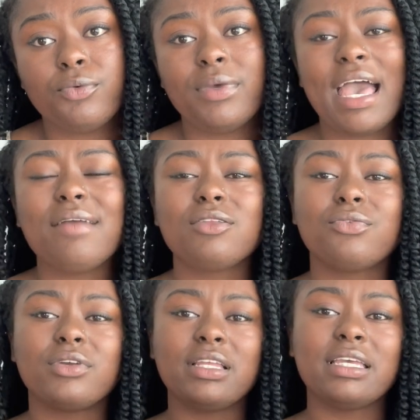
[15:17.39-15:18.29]
We have to
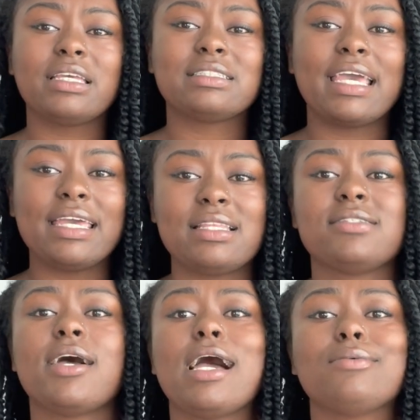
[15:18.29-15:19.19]
really take the
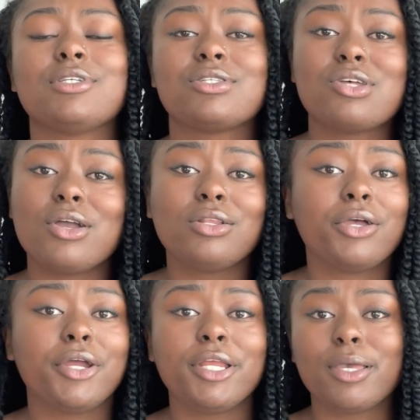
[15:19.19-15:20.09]
time to start
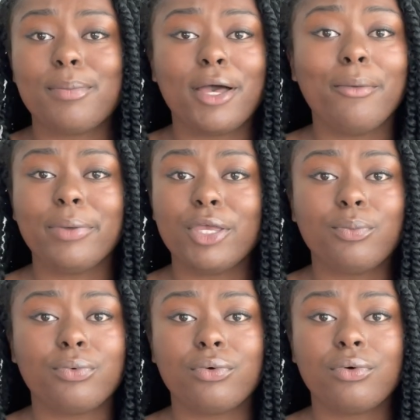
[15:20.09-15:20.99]
learning about people.